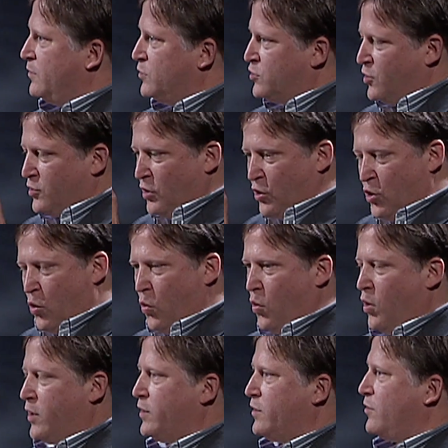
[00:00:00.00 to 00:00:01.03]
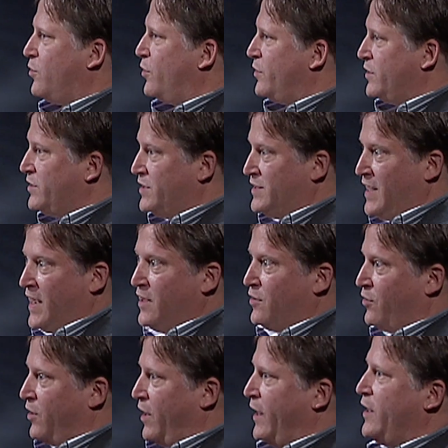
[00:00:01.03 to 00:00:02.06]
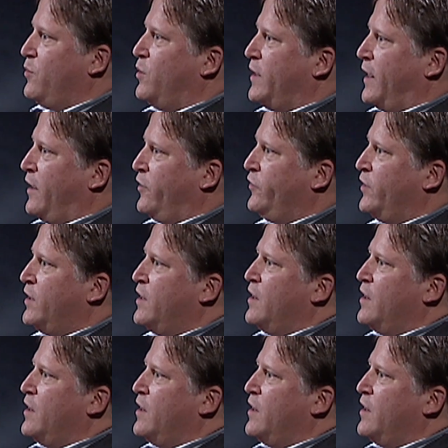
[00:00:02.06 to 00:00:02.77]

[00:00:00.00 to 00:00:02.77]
should the court or the state or anyone else